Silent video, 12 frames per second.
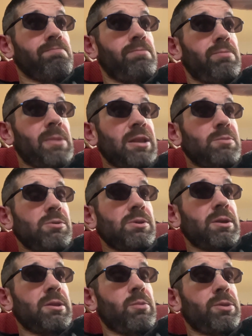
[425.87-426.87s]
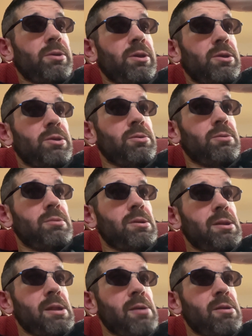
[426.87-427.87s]
That's most likely what they're going to do.
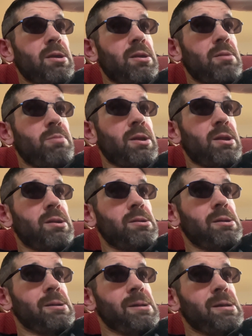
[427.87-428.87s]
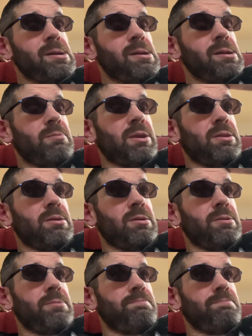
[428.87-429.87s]
But, I mean, the